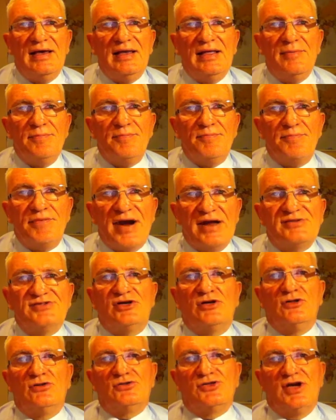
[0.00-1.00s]
In
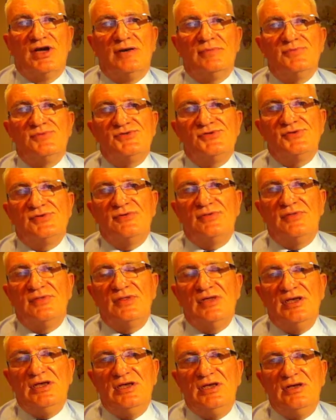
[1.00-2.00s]
practical terms,
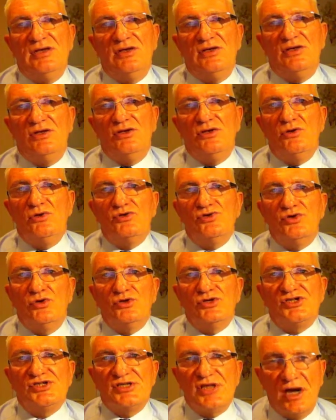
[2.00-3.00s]
the
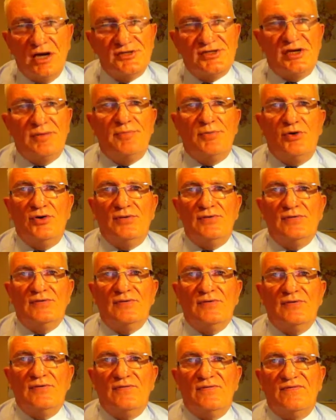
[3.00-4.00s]
usual starting
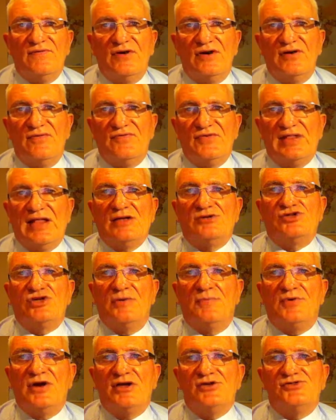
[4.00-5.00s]
point for a
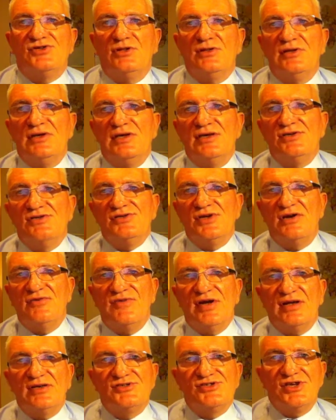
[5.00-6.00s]
financial appraisal is a
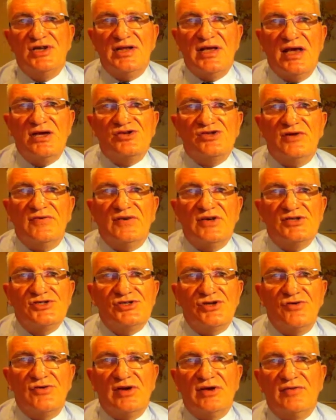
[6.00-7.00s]
reconciliation of
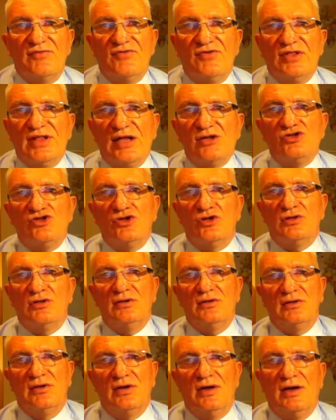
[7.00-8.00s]
historic and financial